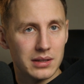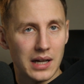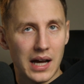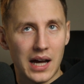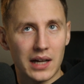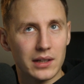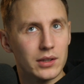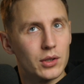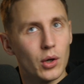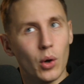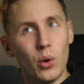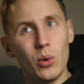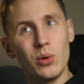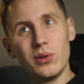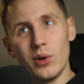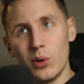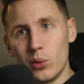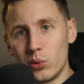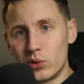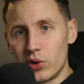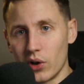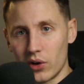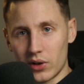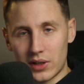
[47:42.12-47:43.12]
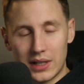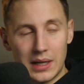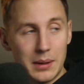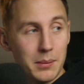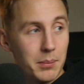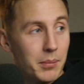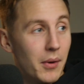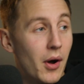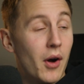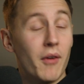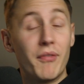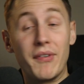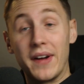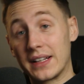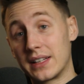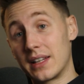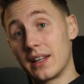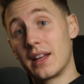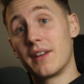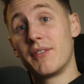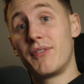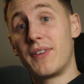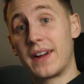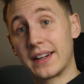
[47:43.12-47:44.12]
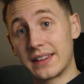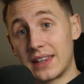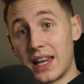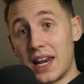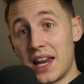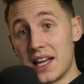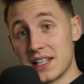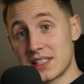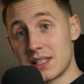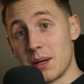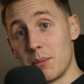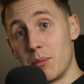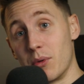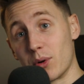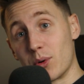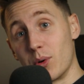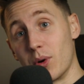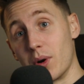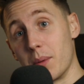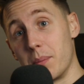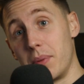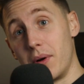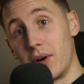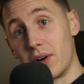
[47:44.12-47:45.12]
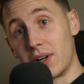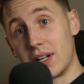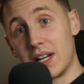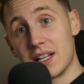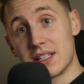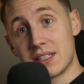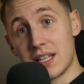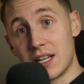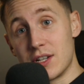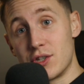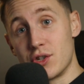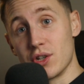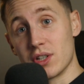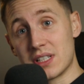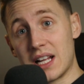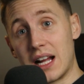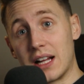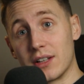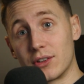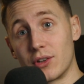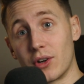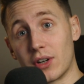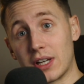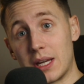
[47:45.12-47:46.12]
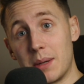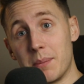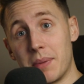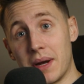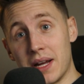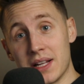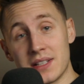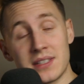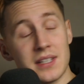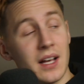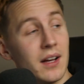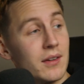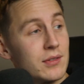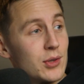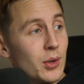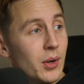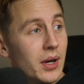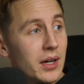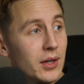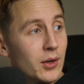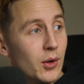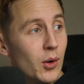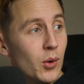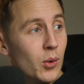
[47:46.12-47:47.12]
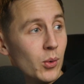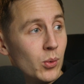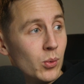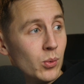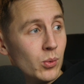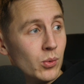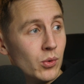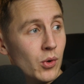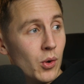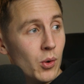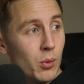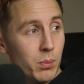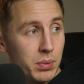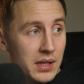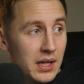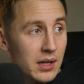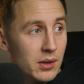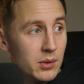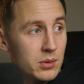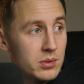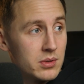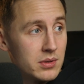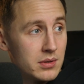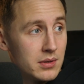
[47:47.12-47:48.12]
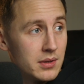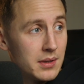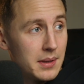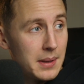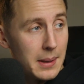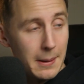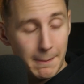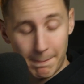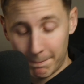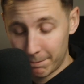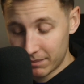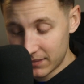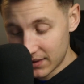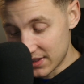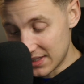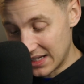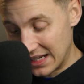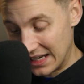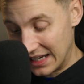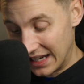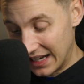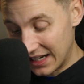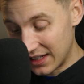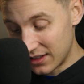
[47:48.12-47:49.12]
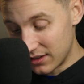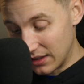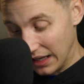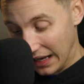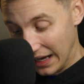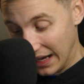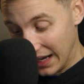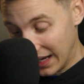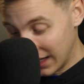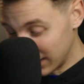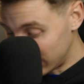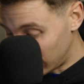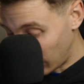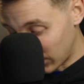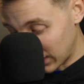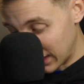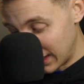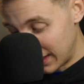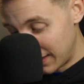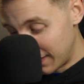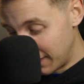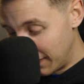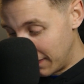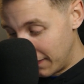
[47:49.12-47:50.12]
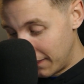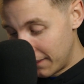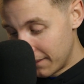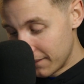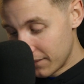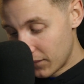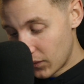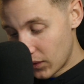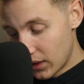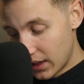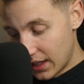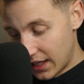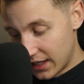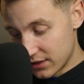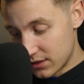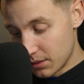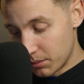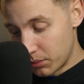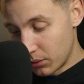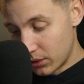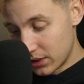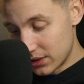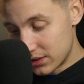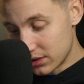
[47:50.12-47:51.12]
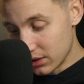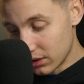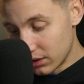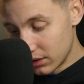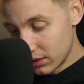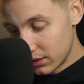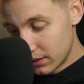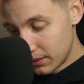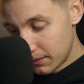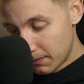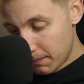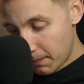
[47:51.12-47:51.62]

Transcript: I go no turkey. Oh, in fact, the last time we recorded a podcast, I just had turkey by itself, so I go no potatoes because I like turkey, as the boys saw.